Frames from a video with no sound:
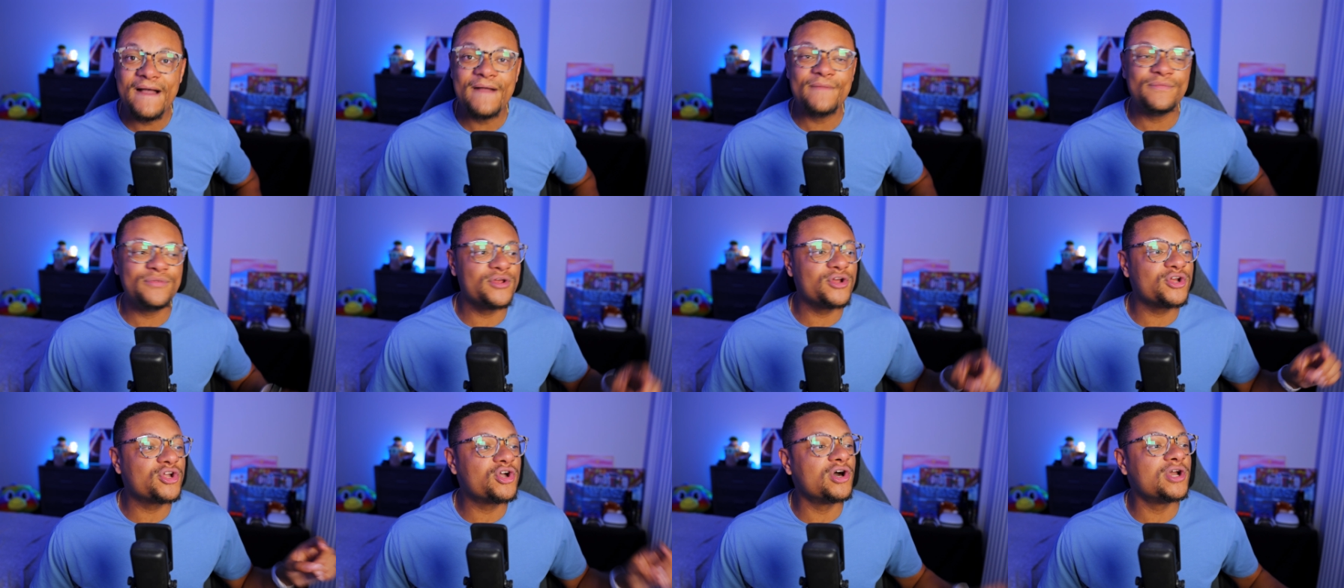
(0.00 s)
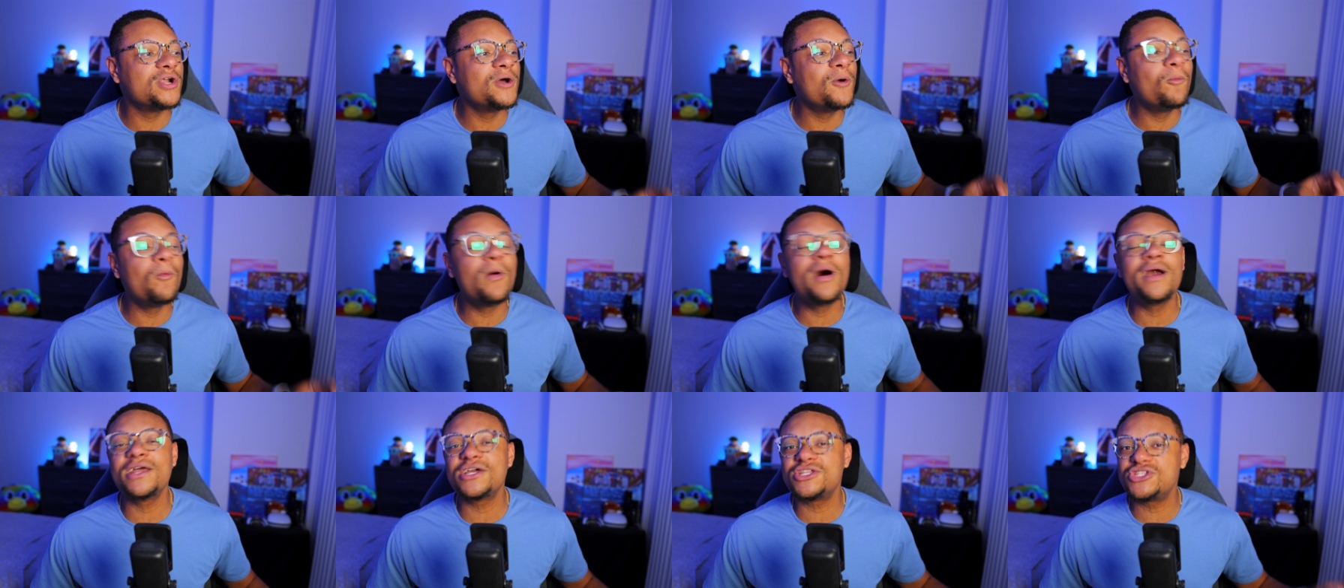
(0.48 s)
you're going to
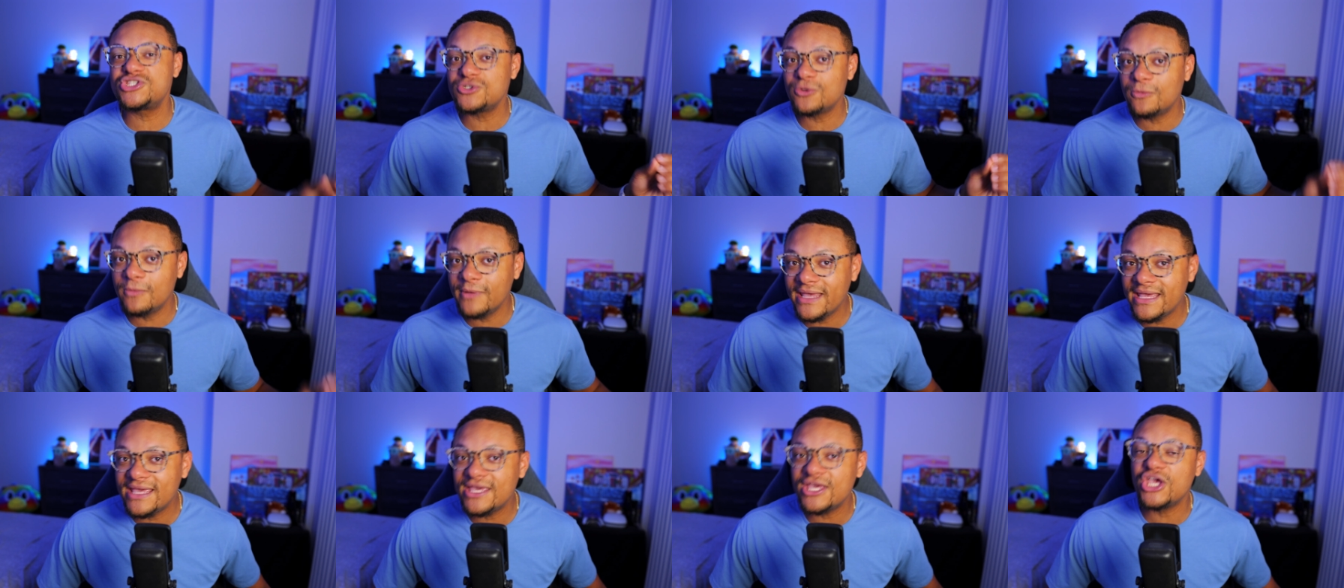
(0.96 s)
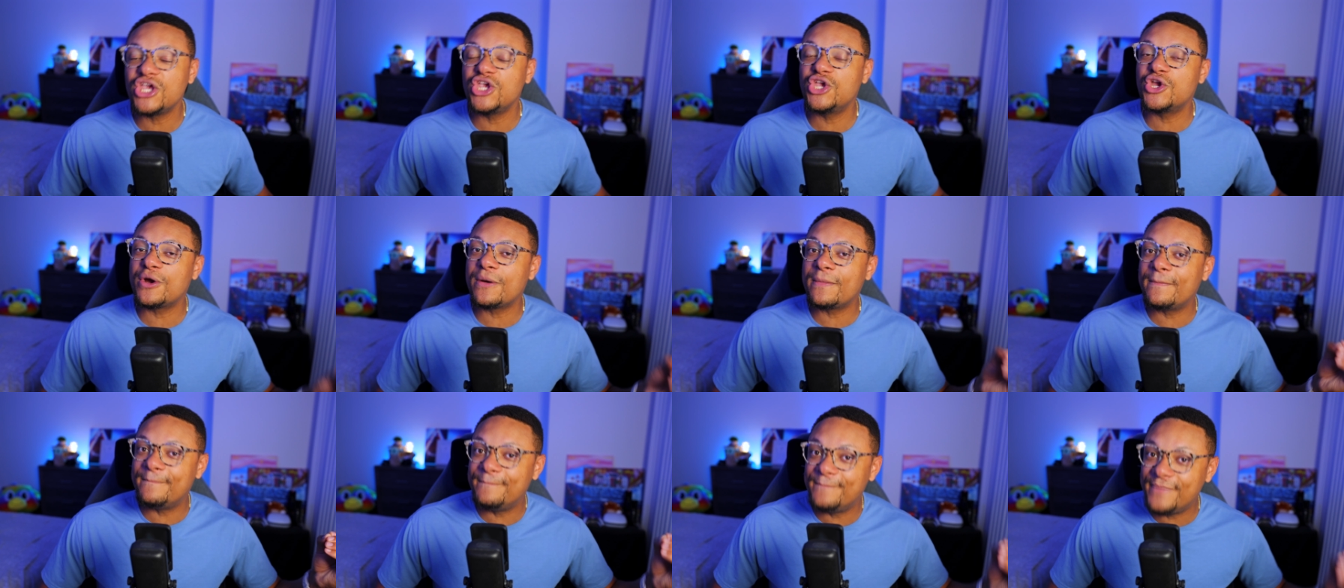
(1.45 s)
want to tweak
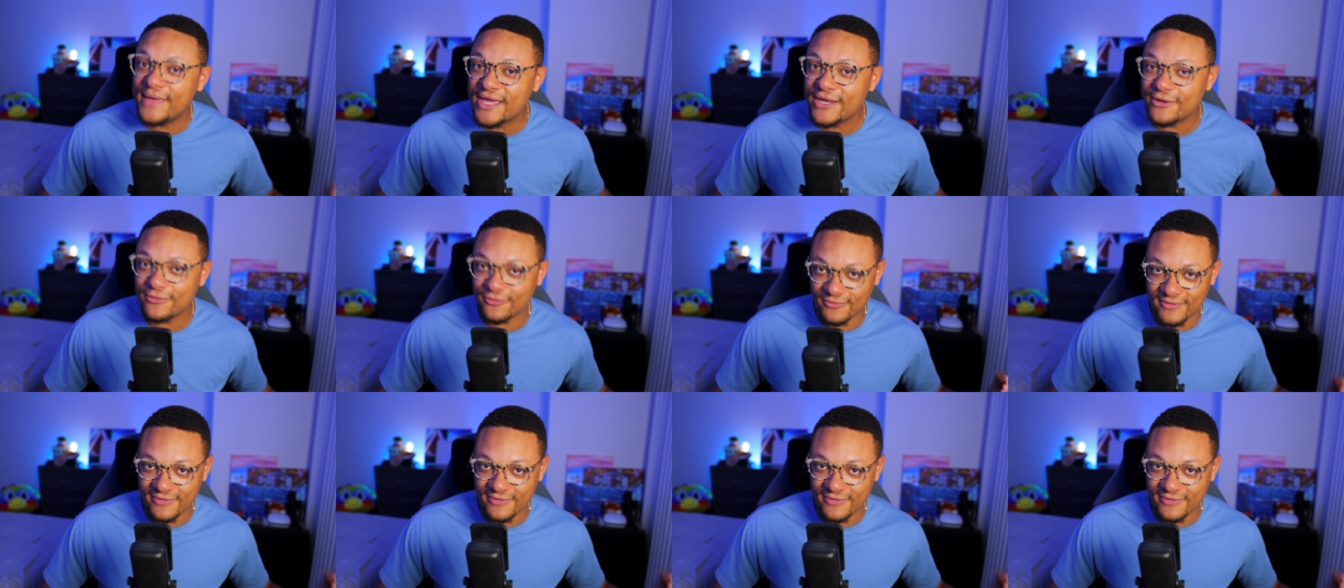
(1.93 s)
your bit